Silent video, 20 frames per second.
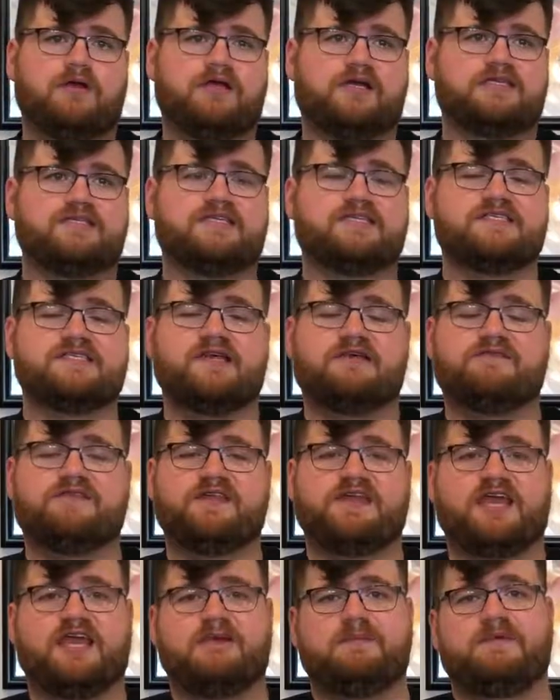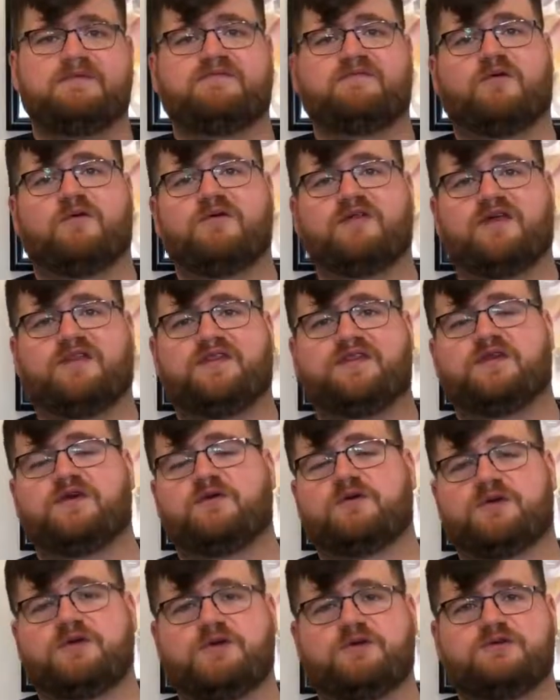Because the stuff that came before that, the
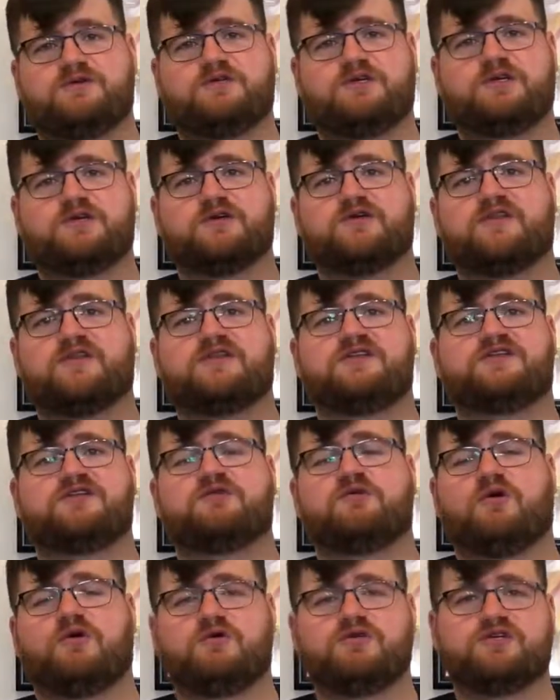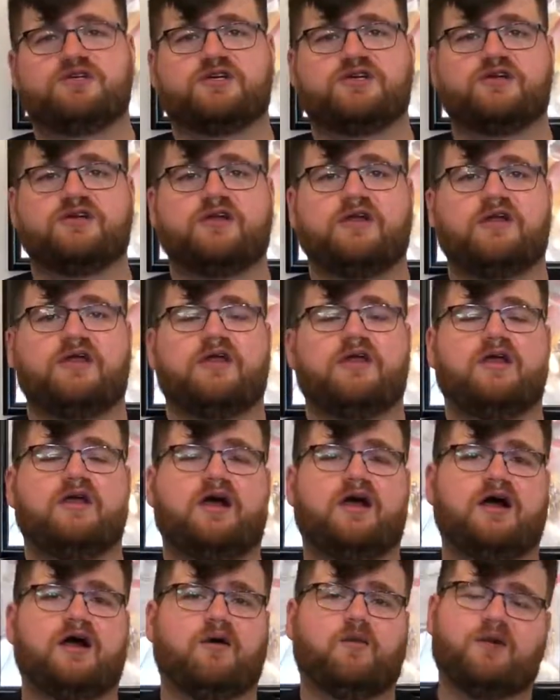Tokyuger, the Ju-Oger,
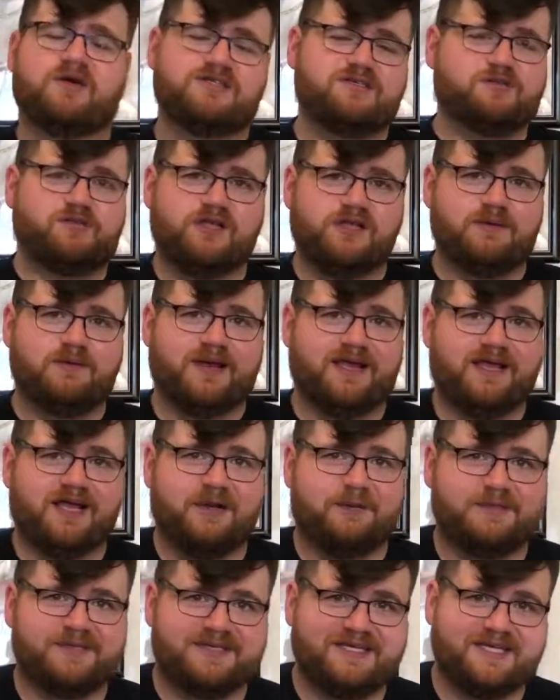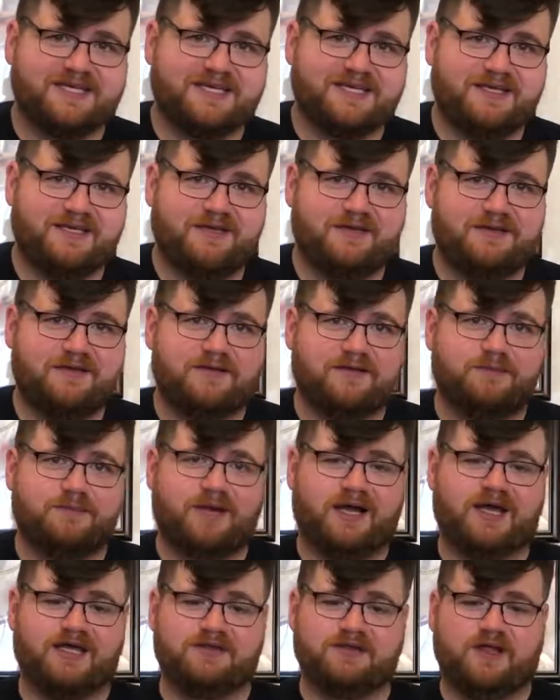wasn't really my cup of tea,
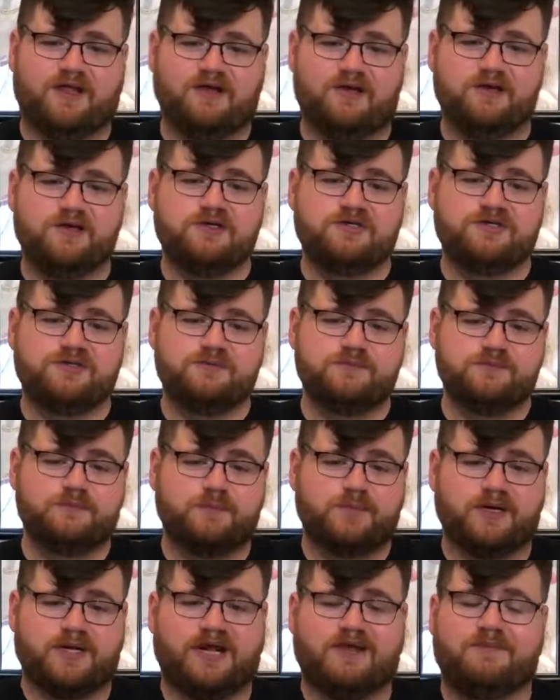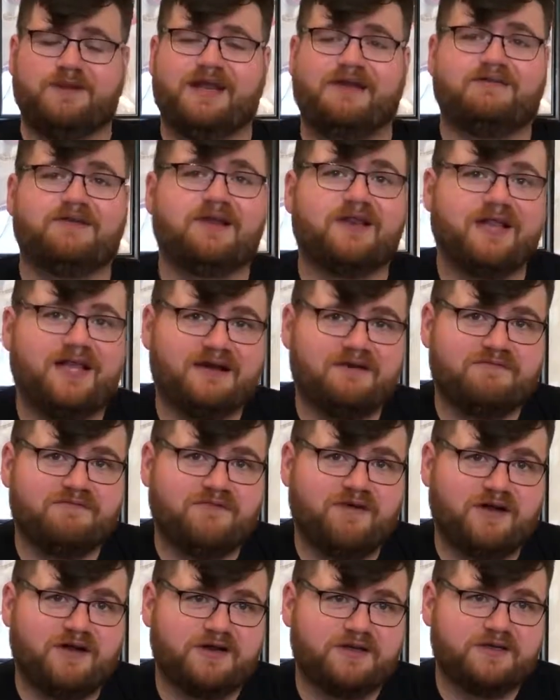by and large, but I've been having a lot of
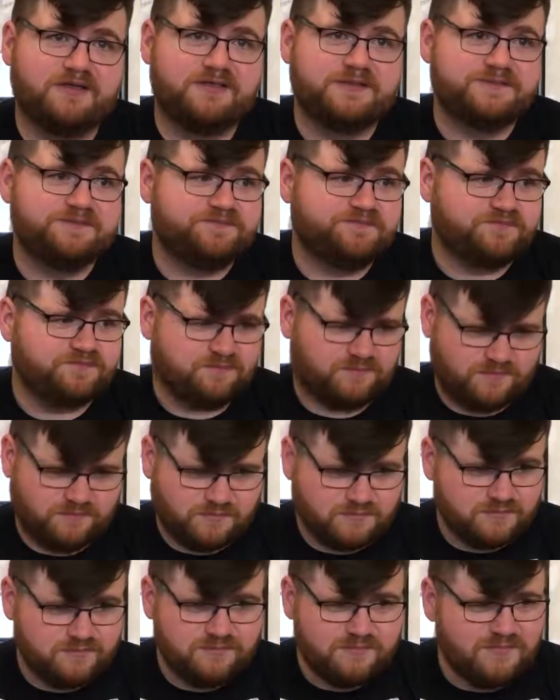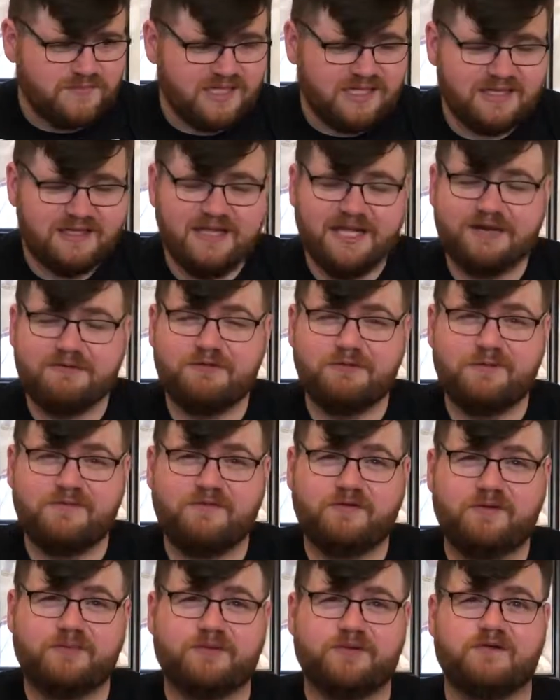fun. A lot of room
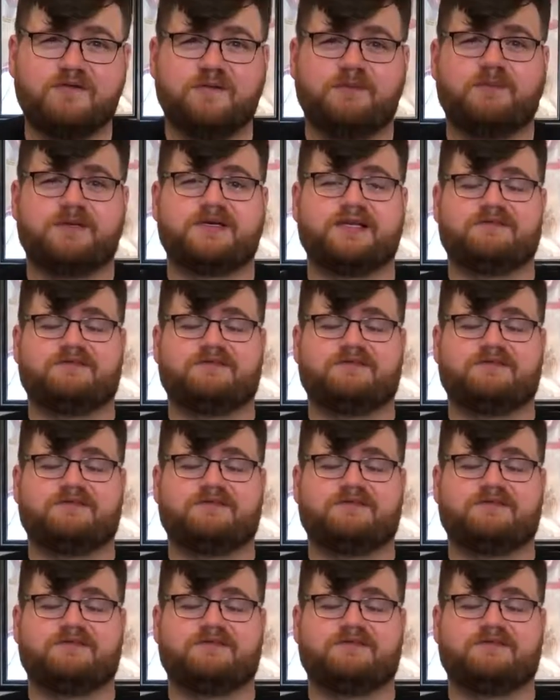for improvement, but